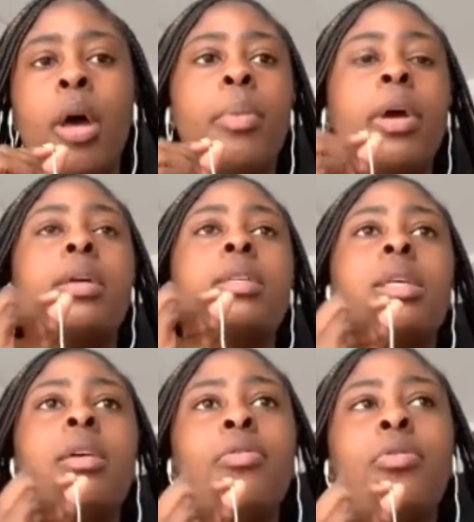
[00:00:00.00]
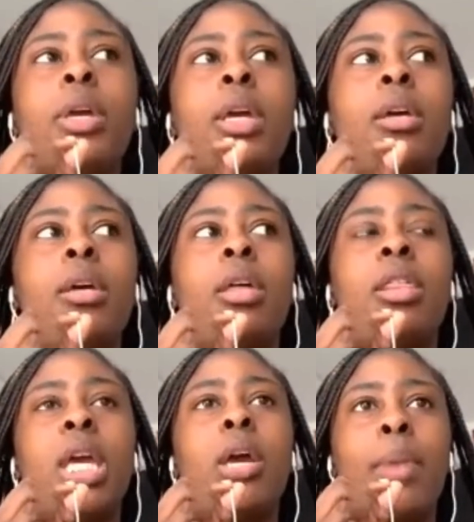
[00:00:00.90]
Because if we
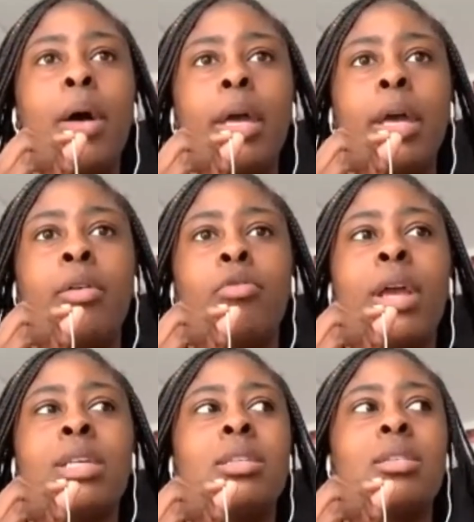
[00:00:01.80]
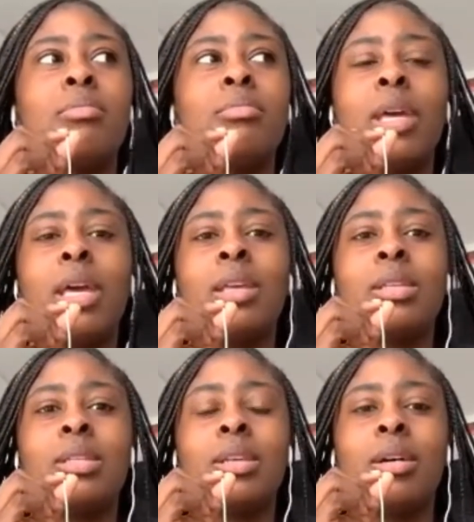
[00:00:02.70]
think about it, racism
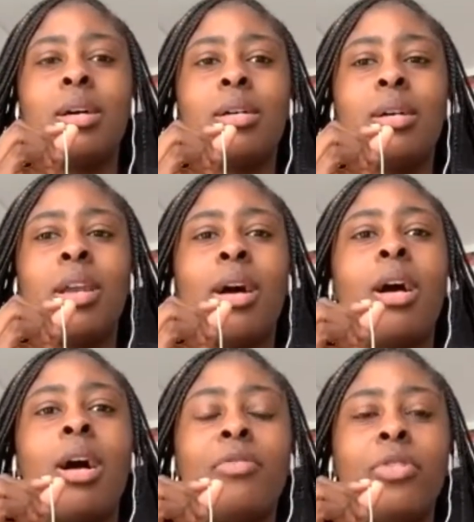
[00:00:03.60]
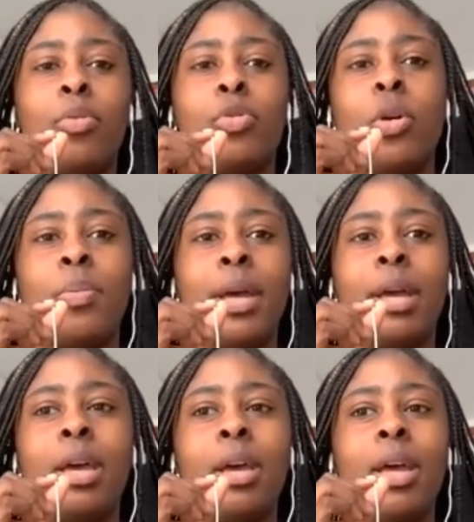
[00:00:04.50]
is an uncomfortable topic.
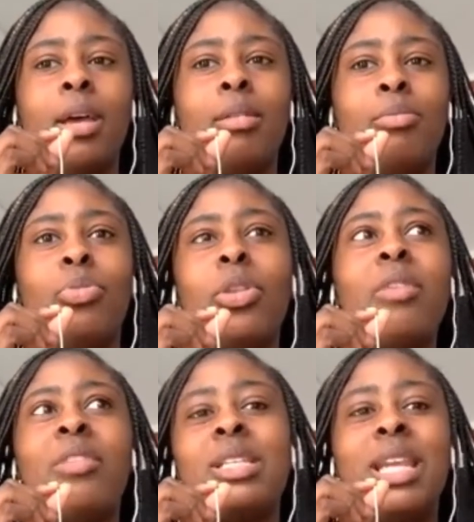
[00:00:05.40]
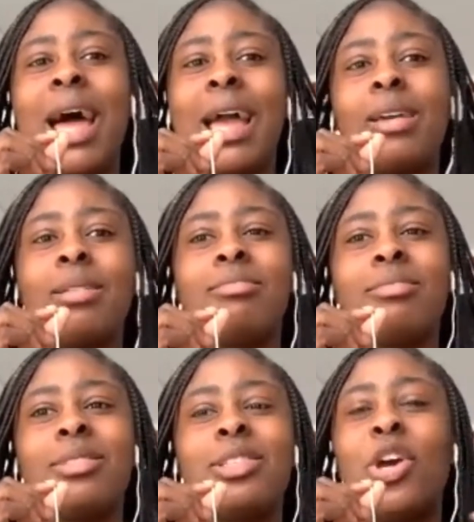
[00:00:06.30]
None of us like
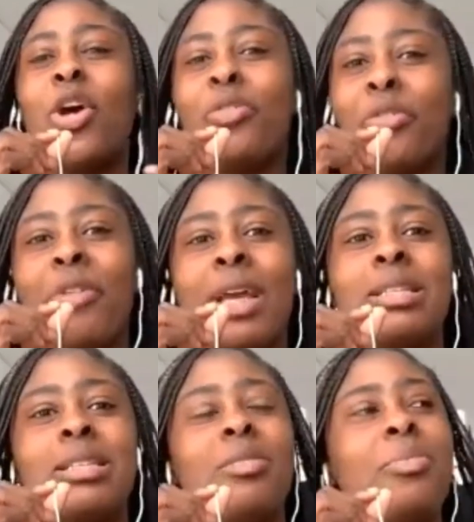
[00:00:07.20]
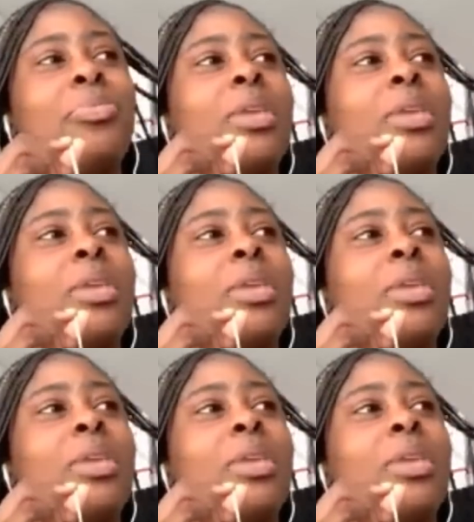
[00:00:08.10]
to go through racism.